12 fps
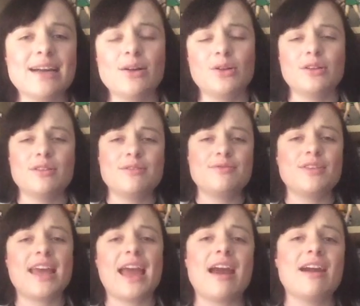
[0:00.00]
All of
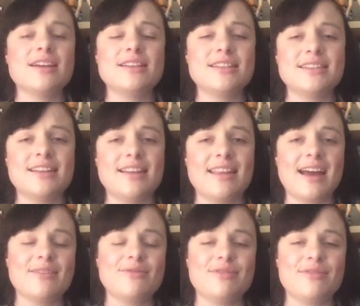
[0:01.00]
the characters
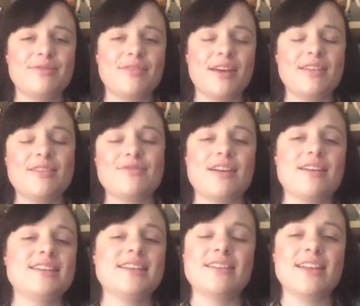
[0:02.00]
in the
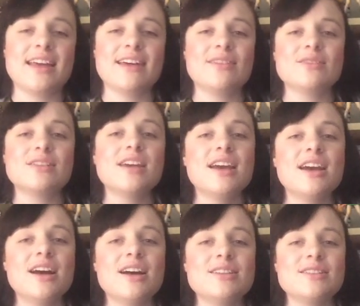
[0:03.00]
Fairy Tail Guild
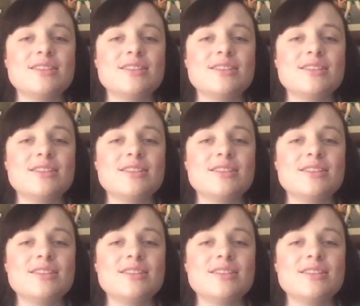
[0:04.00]
are